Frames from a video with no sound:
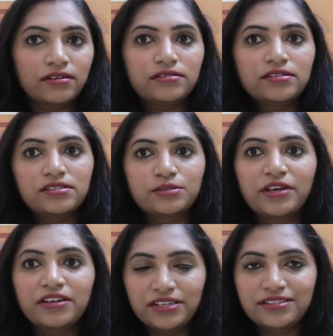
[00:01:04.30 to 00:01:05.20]
This is
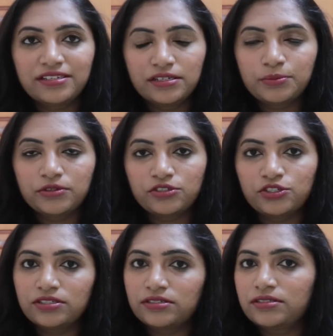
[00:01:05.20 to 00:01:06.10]
my recent
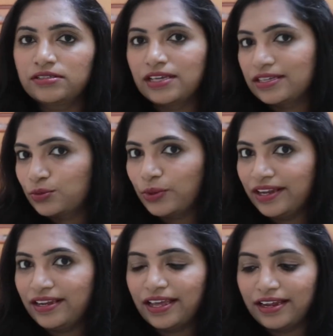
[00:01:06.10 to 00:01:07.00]
purchase as
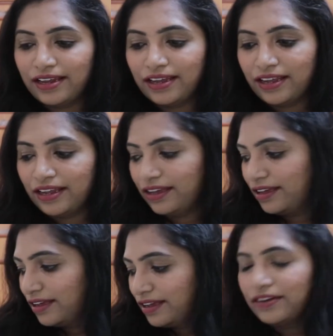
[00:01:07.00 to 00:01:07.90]
well and I
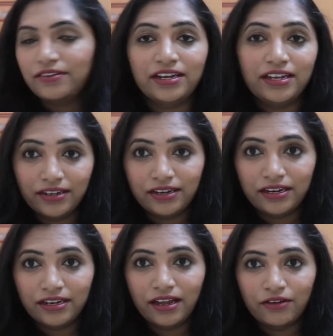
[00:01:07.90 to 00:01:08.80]

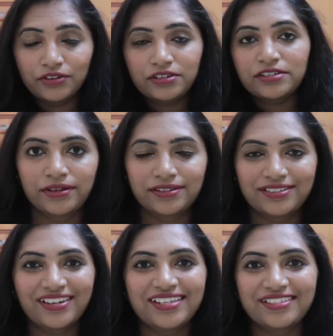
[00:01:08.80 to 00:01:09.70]
really love it.
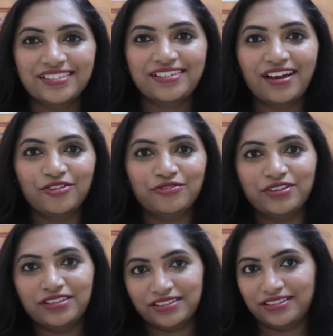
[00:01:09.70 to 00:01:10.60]
So let's just start off
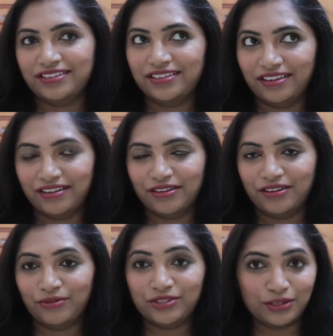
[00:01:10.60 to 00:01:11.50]
with
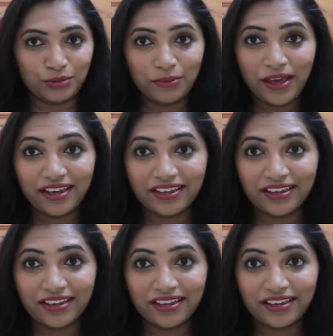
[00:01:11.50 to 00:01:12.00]
what's in my bag.